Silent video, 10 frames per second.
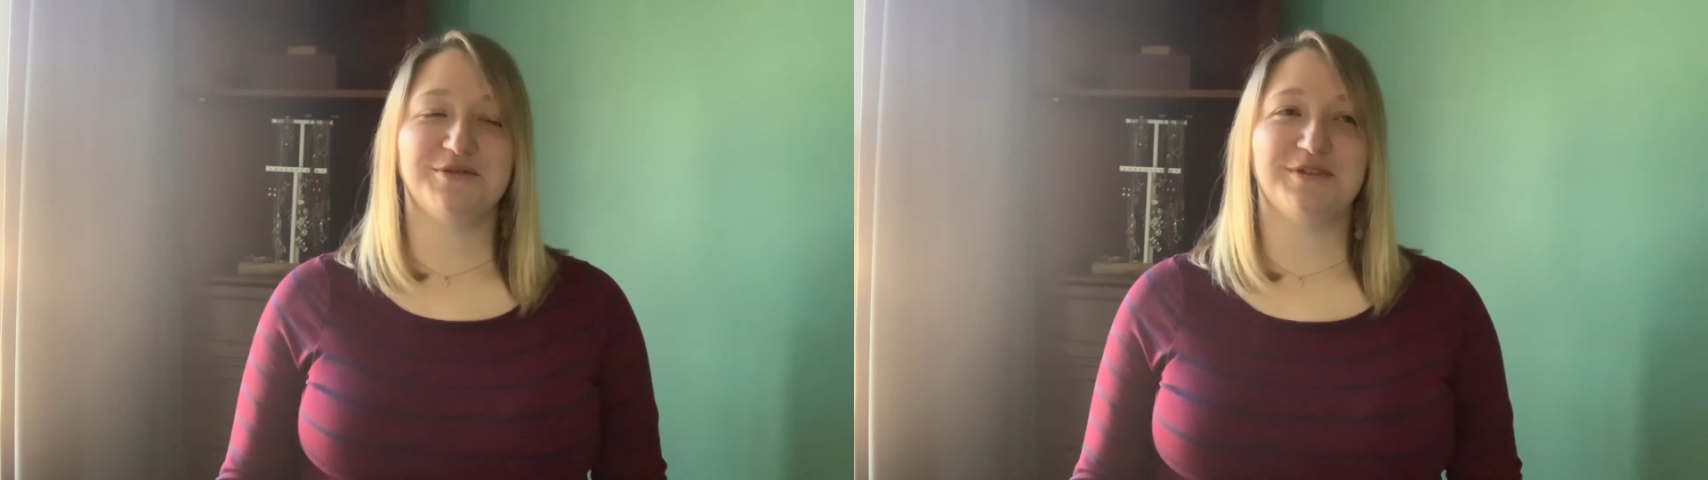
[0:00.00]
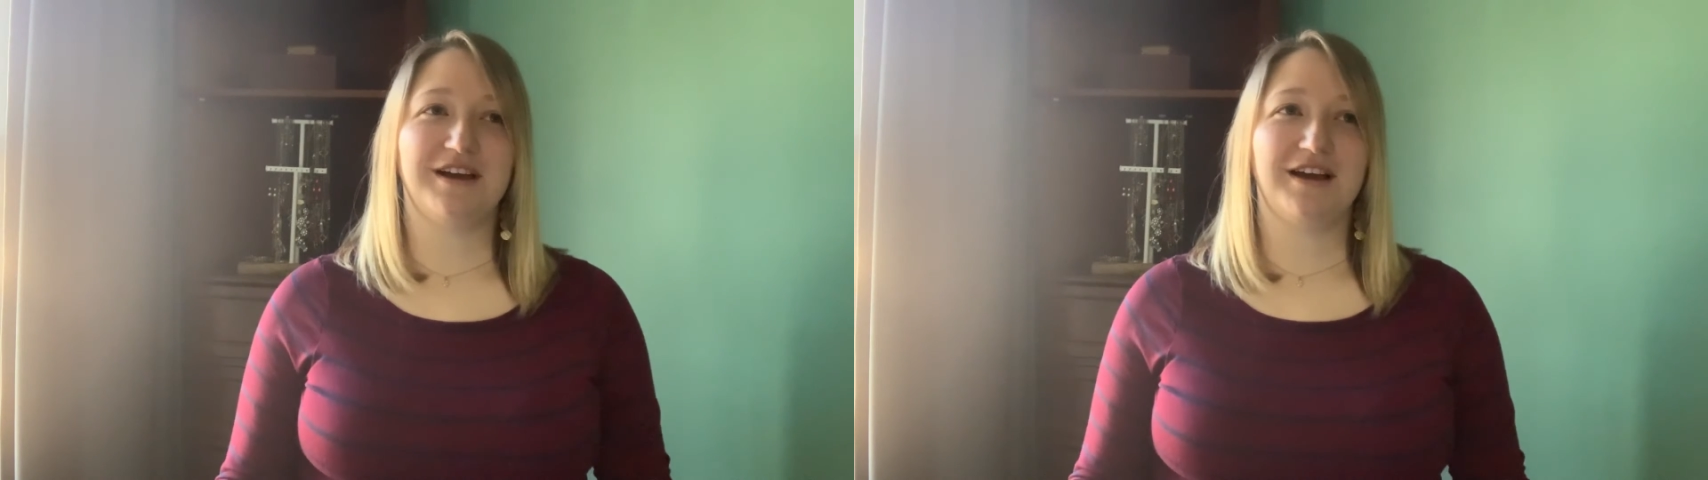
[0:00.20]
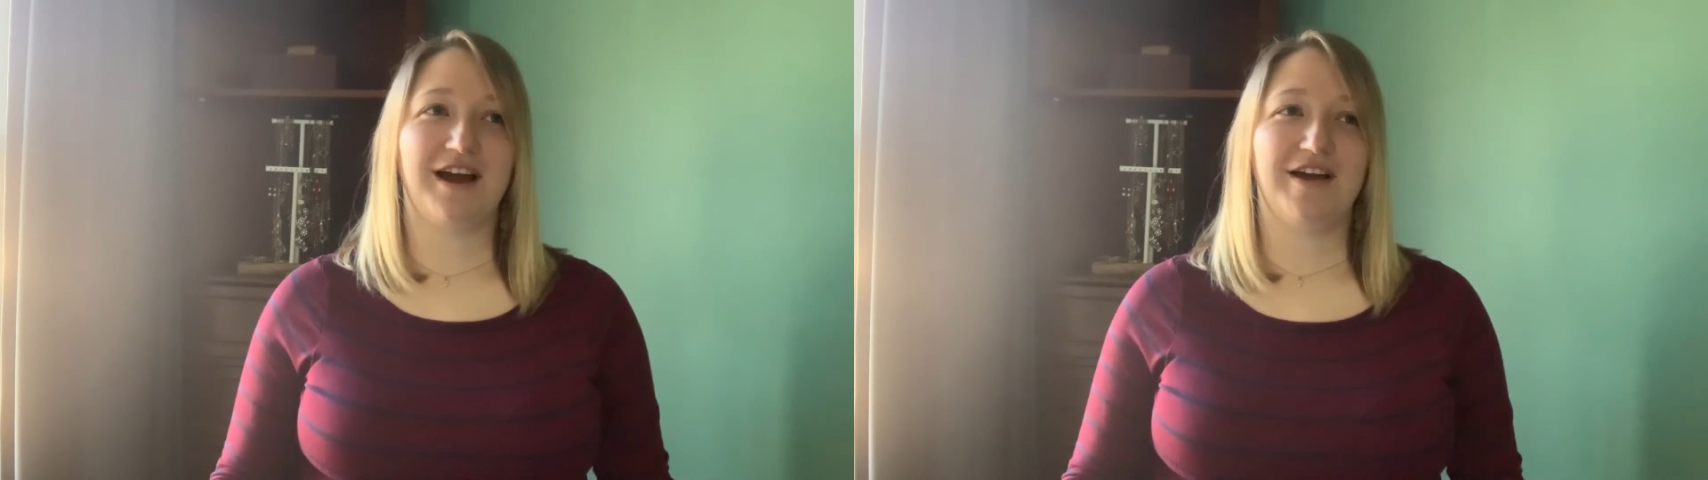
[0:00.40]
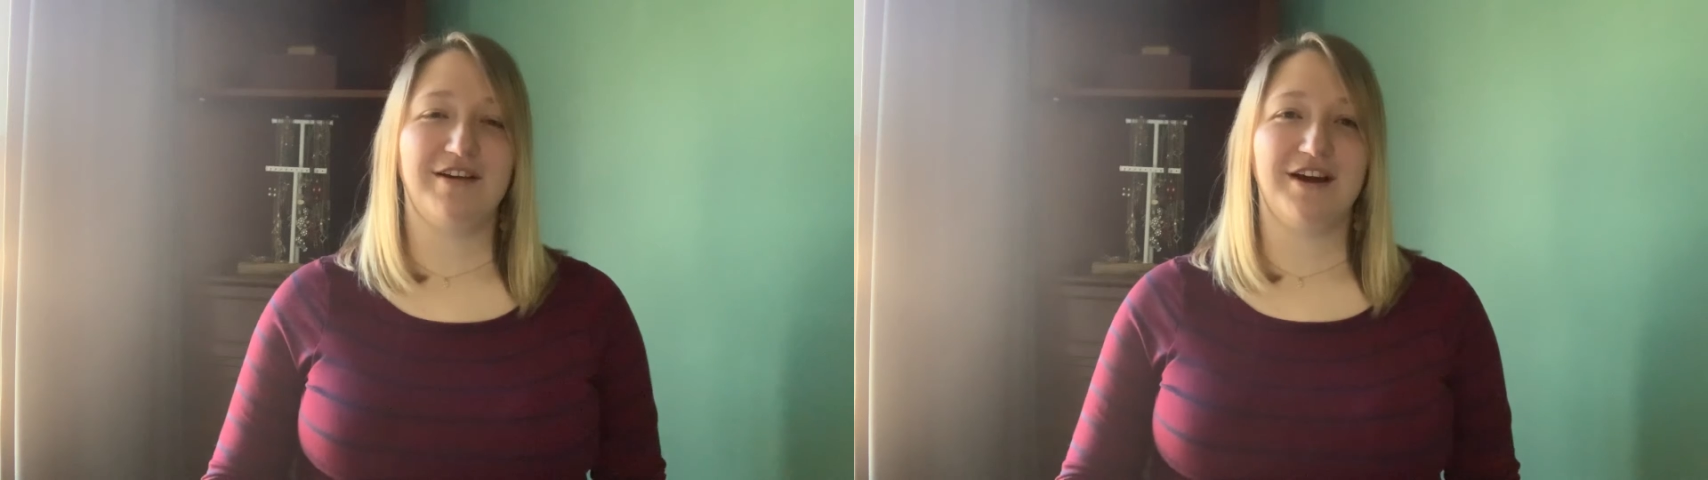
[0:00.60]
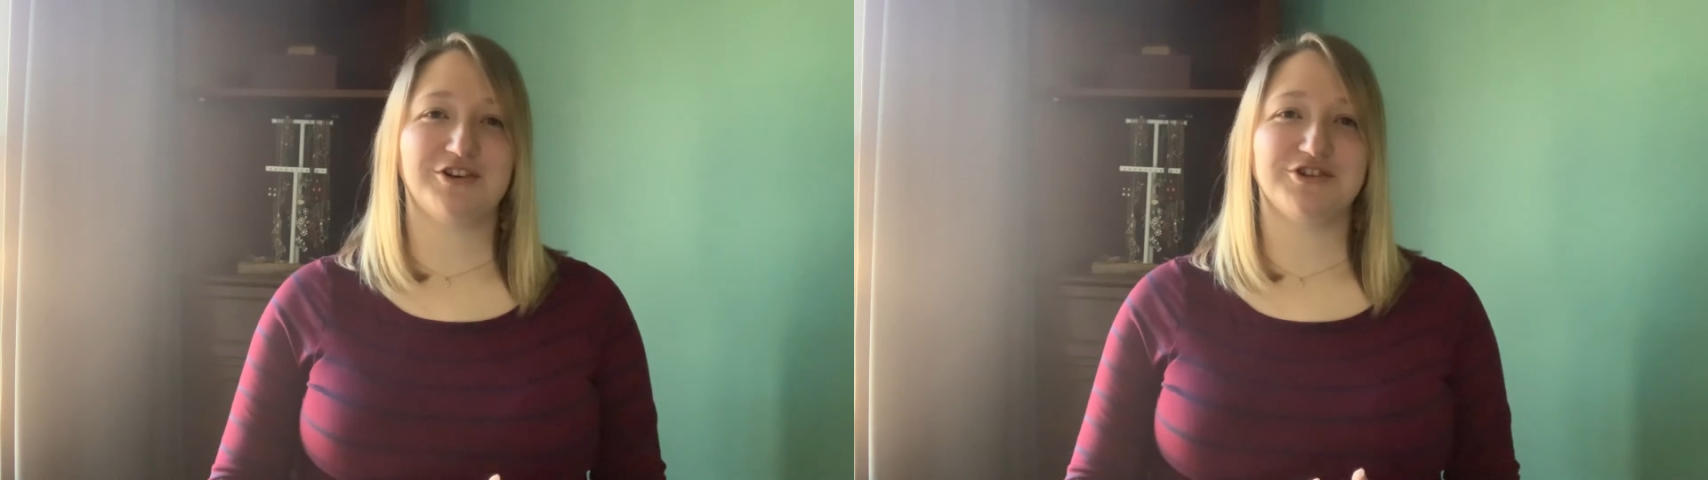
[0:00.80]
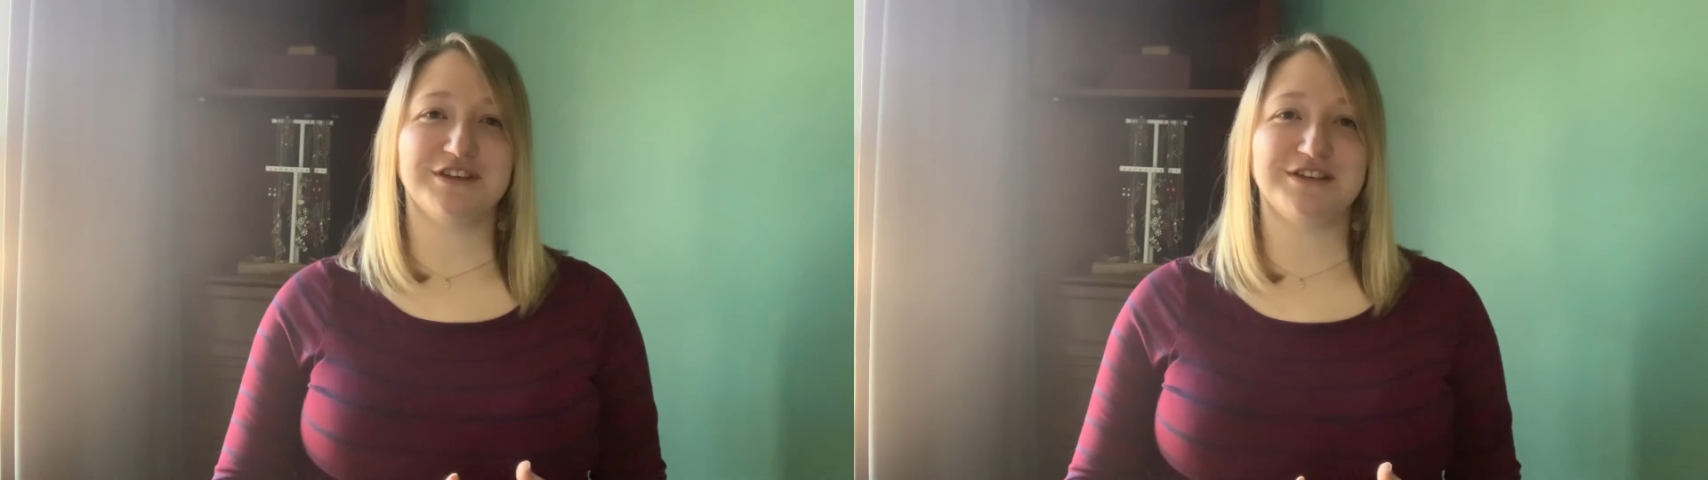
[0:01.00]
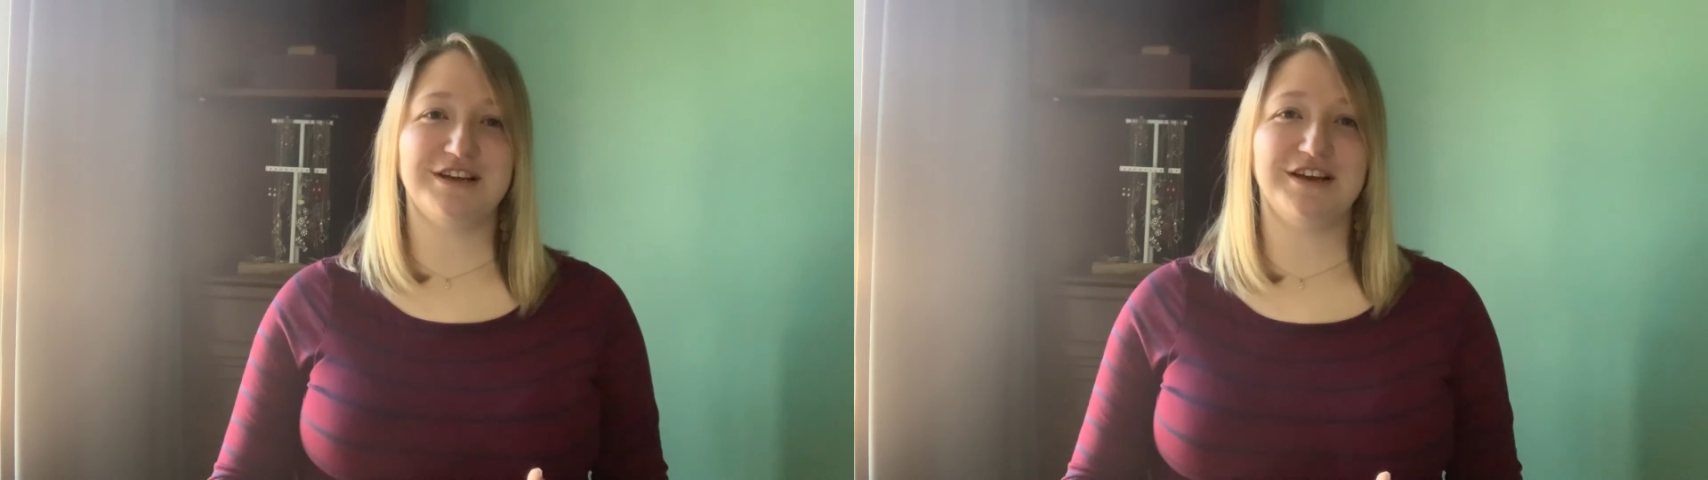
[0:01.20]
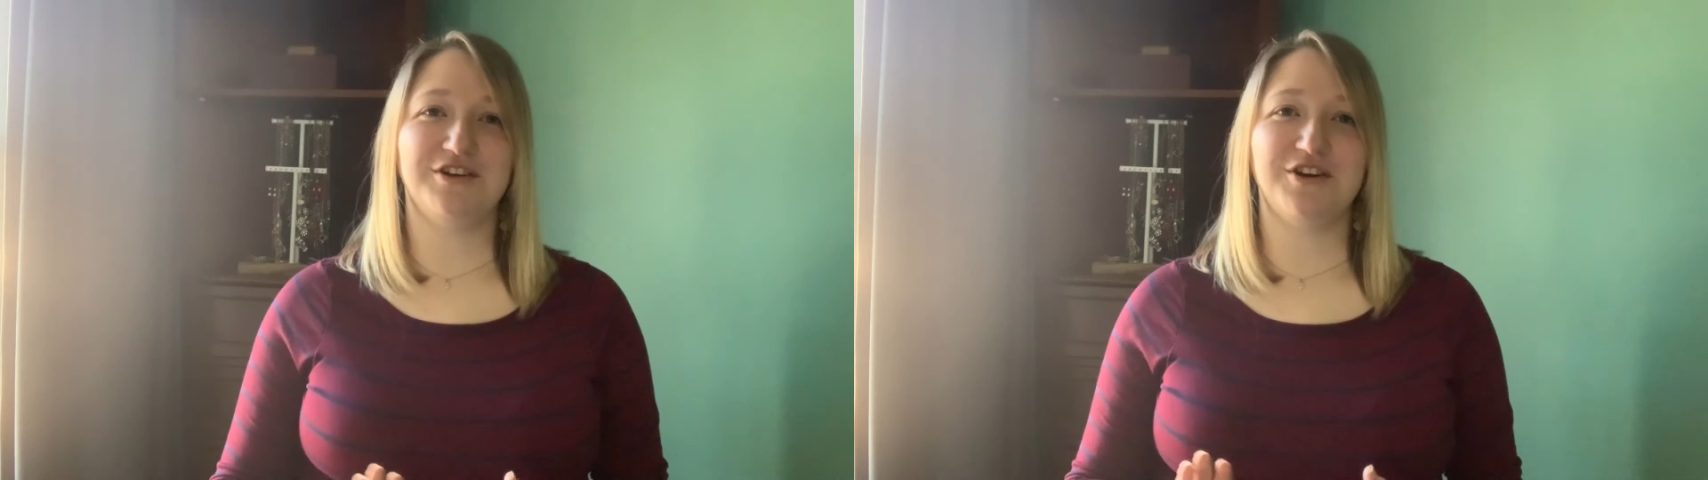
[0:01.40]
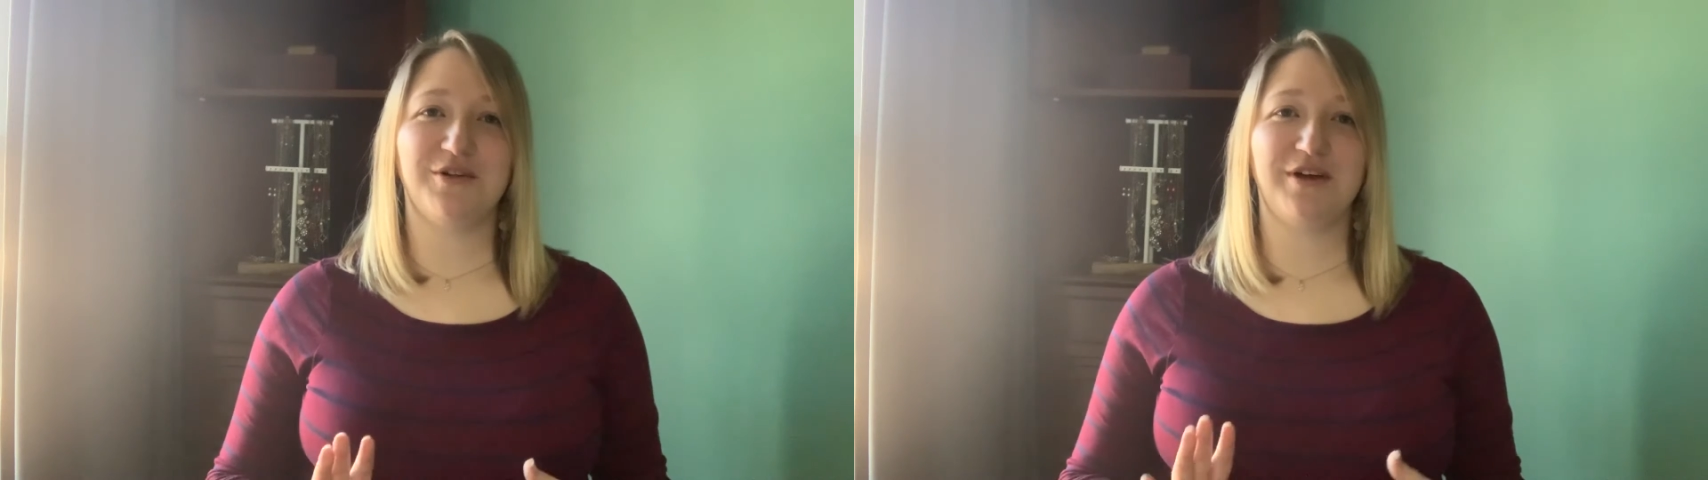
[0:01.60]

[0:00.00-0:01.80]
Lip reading: Like, I haven't actually seen, you know,